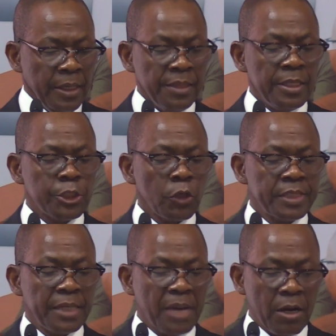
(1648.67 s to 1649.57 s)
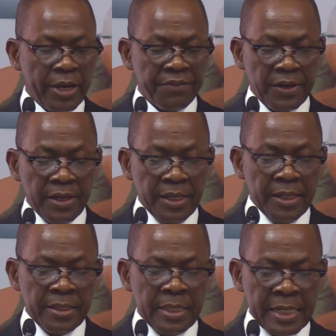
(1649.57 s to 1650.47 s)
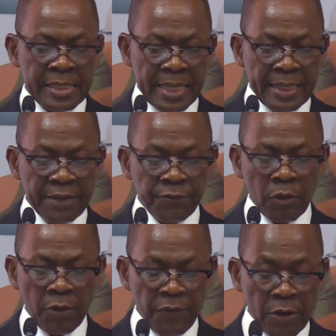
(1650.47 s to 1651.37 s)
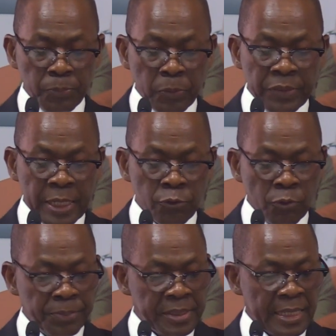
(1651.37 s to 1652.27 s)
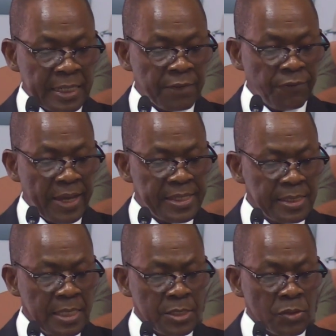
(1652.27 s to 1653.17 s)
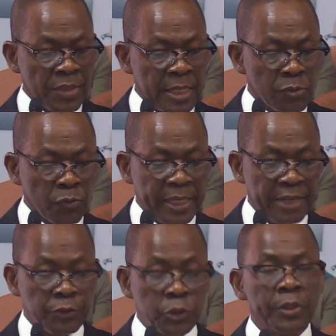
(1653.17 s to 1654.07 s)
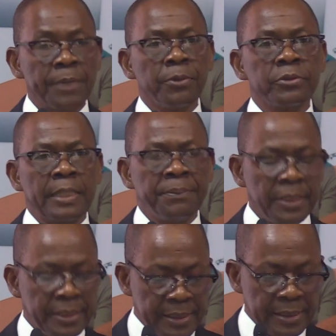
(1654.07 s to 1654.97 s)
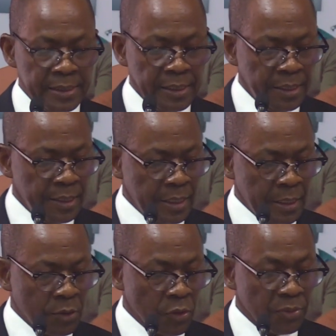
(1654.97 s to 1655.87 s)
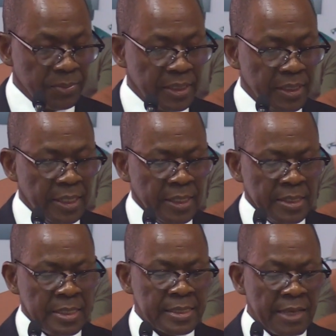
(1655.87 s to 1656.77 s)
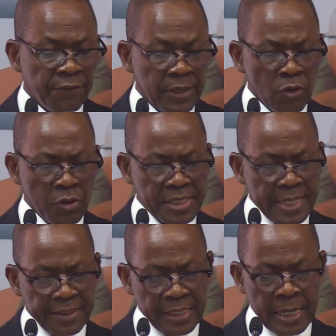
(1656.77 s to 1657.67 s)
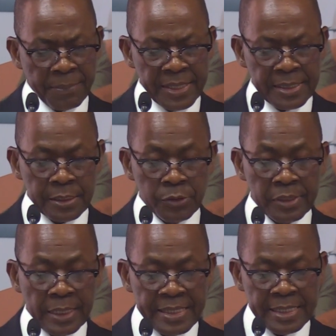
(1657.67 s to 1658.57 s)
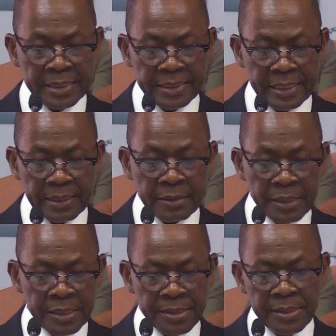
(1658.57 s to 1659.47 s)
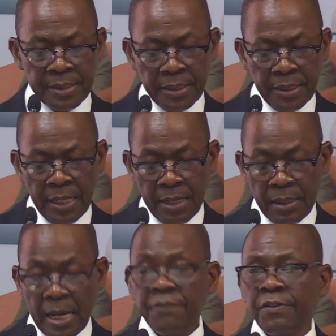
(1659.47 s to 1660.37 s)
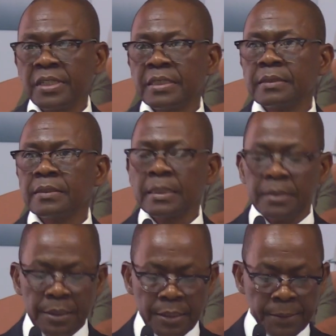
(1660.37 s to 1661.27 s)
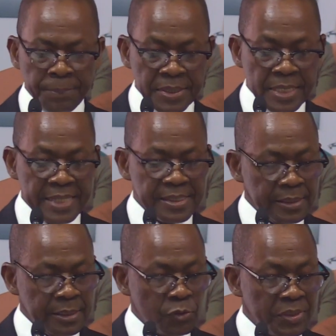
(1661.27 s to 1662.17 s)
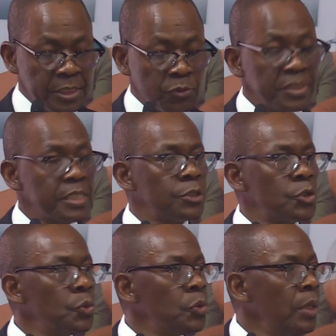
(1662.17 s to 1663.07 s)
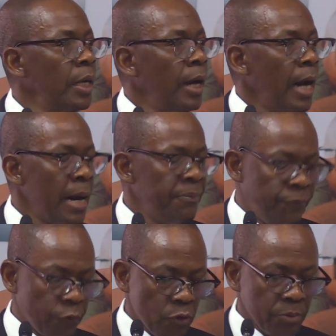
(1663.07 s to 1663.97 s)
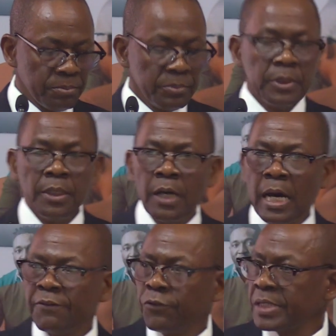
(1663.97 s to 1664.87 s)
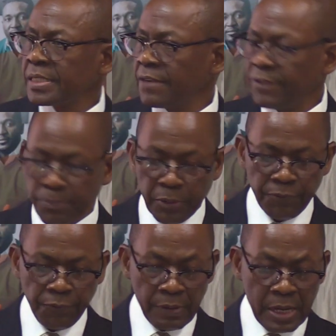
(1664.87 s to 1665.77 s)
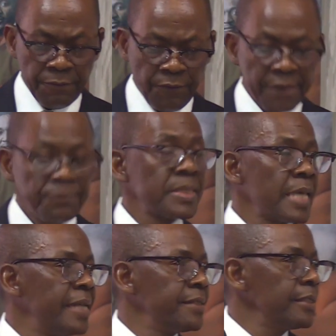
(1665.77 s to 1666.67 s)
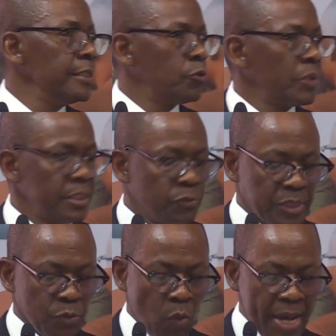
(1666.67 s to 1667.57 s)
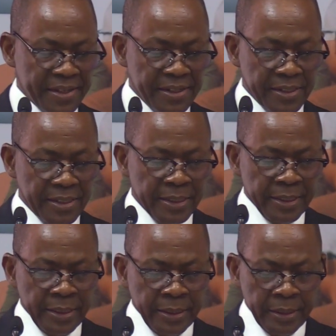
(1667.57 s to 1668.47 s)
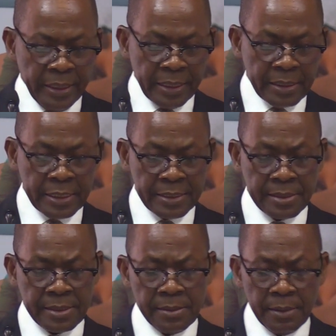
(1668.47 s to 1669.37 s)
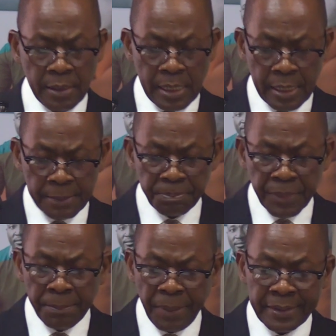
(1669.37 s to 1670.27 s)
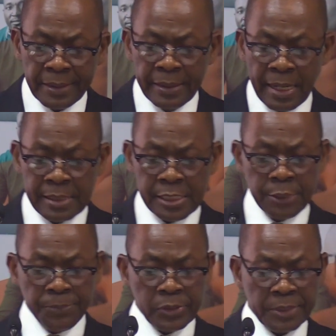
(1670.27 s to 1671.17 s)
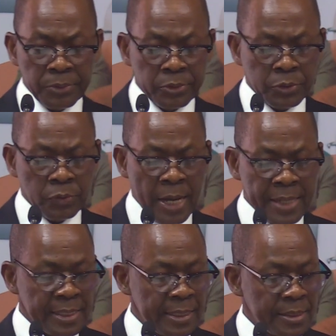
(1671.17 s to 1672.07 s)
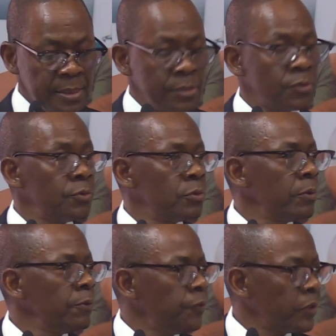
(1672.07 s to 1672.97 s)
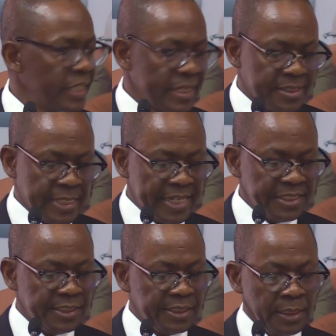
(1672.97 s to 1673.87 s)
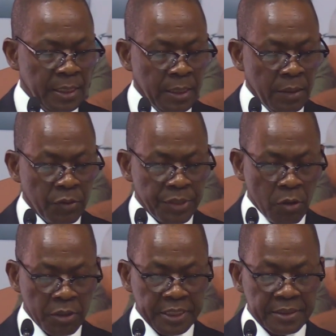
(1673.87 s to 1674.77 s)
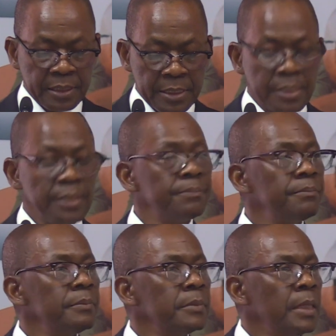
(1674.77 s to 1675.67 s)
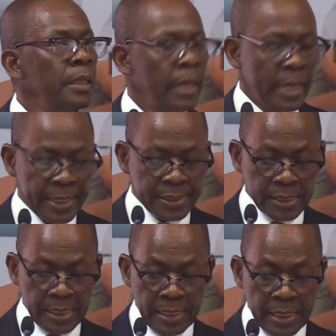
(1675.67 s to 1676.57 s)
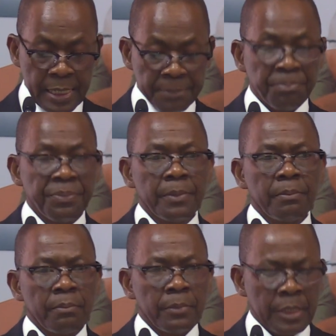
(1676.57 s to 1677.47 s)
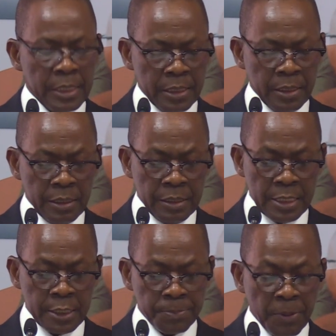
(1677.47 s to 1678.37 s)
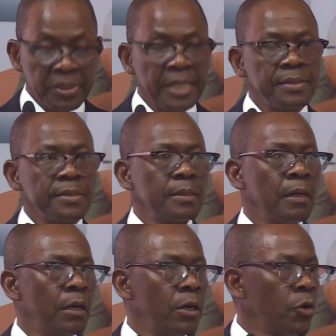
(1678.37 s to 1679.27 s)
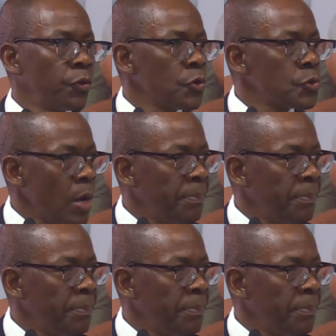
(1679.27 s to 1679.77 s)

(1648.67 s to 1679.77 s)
In the short term, however, there is a level of output that will be sacrificed so that we have durable stability in the economy. The survey notes that the capacity utilization increased, averaging 63% in 2022, up from 47.5% in 2021. Increase partly attributable to access to foreign exchange on the auction system, as the respondents or those who